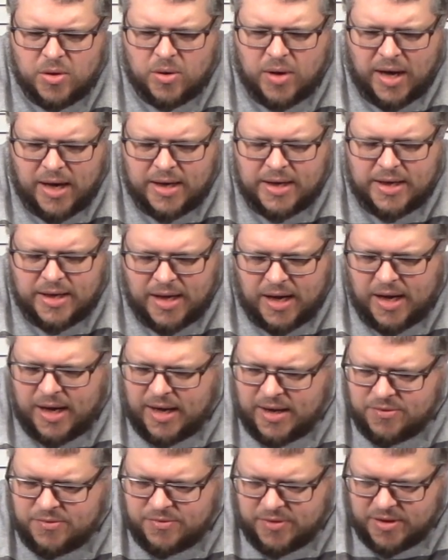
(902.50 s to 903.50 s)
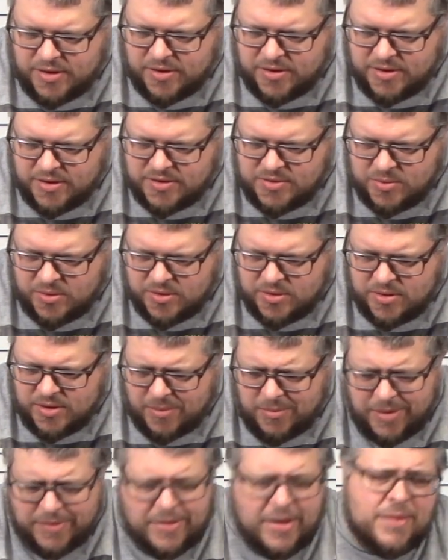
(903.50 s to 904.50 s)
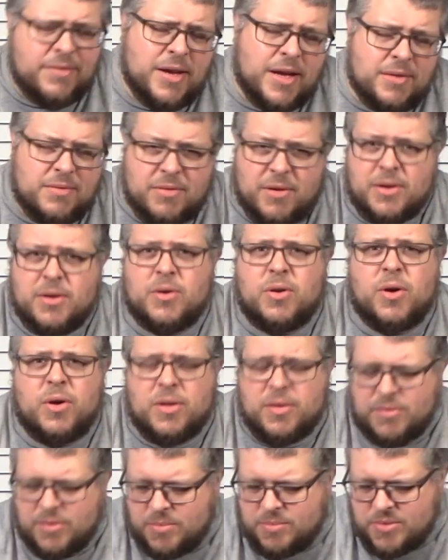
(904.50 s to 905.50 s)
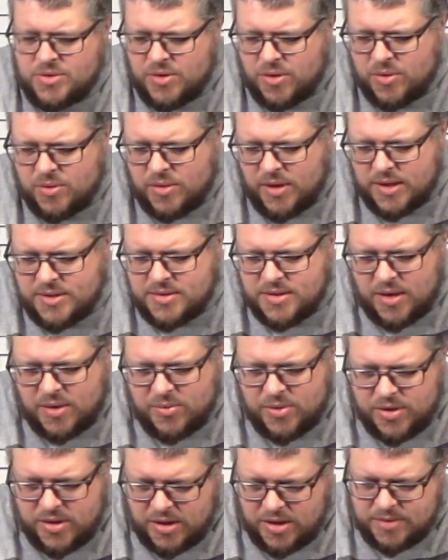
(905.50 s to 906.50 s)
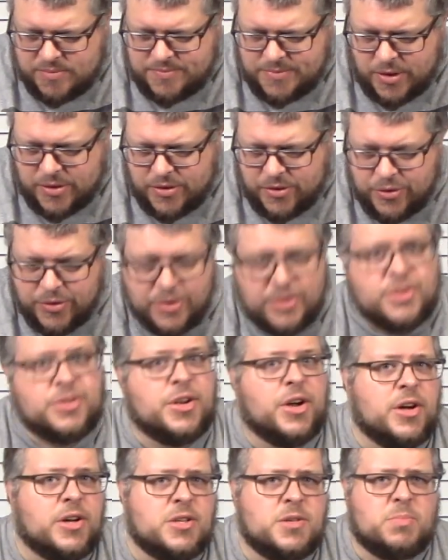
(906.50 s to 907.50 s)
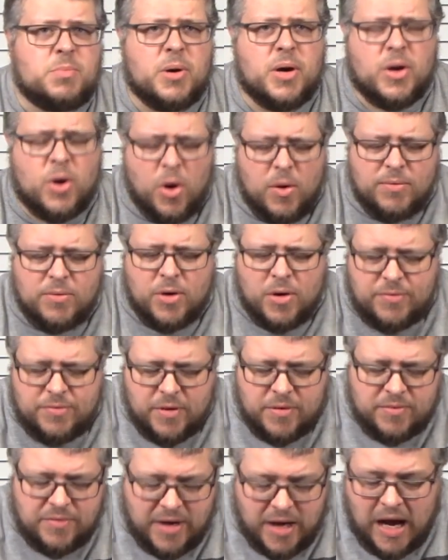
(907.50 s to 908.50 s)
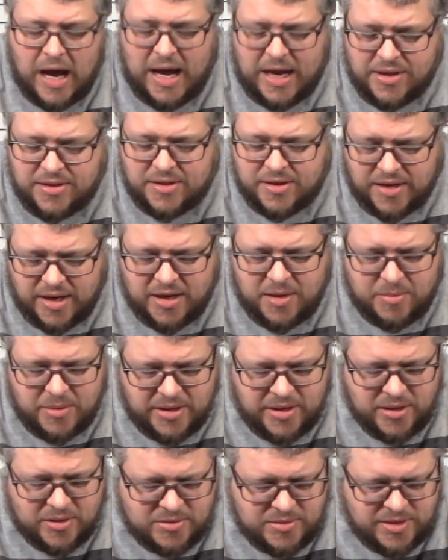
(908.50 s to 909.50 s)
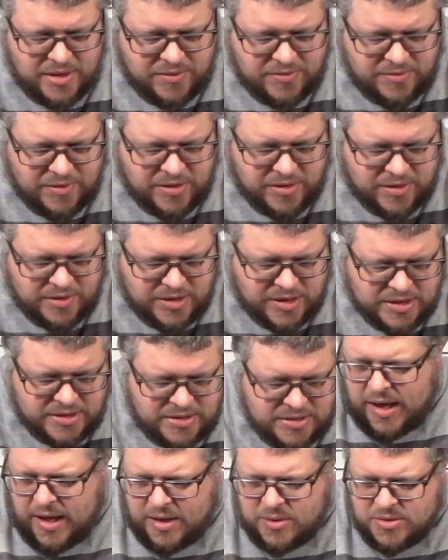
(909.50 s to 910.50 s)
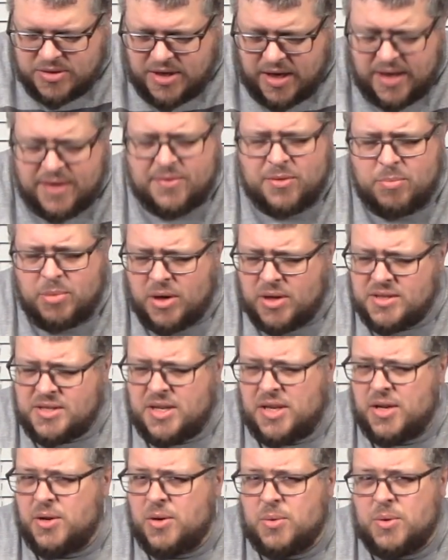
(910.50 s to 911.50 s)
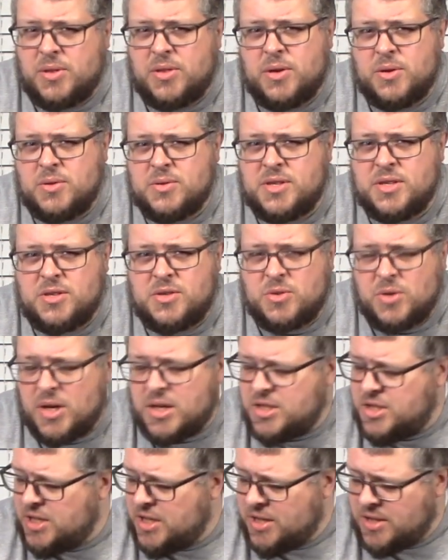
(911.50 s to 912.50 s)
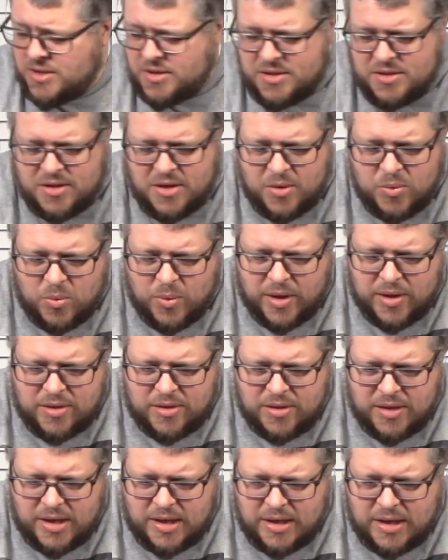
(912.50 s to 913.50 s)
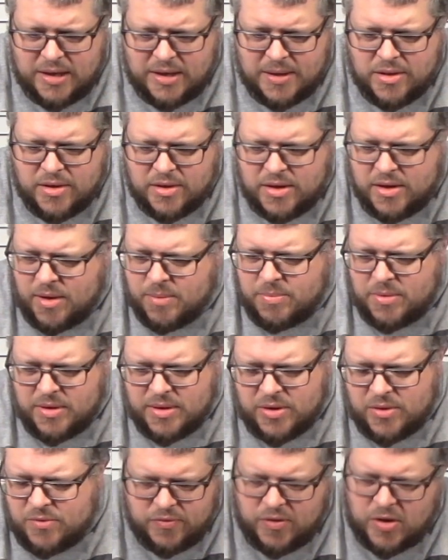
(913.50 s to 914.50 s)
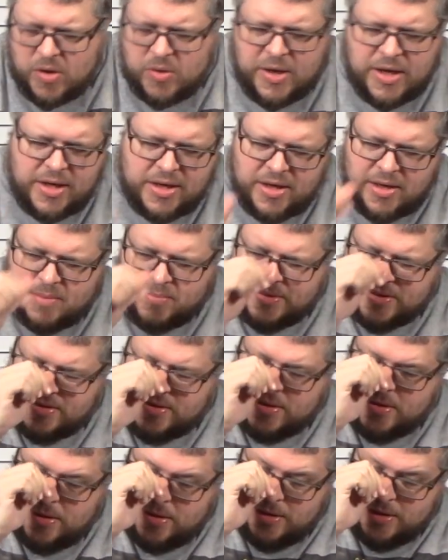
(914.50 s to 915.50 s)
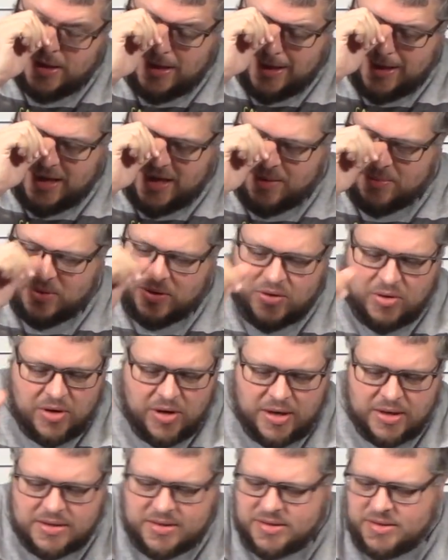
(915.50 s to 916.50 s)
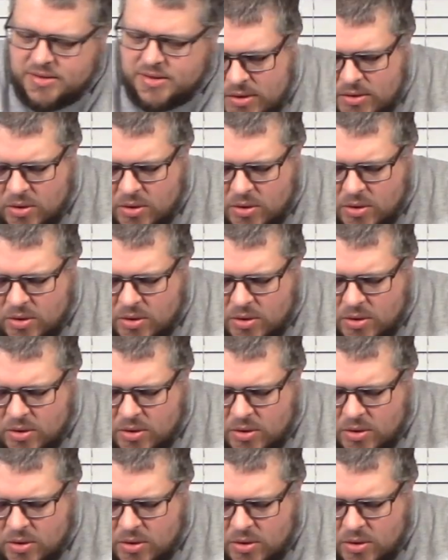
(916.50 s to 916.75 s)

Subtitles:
I had fun on this one. I mean, I've had fun on all of them, so that's not really a good judge. But overall fun fact, I think anybody else would have fun on this. It was kind of a buzzkill with those instructions, with the couple little flow hiccups that I came across.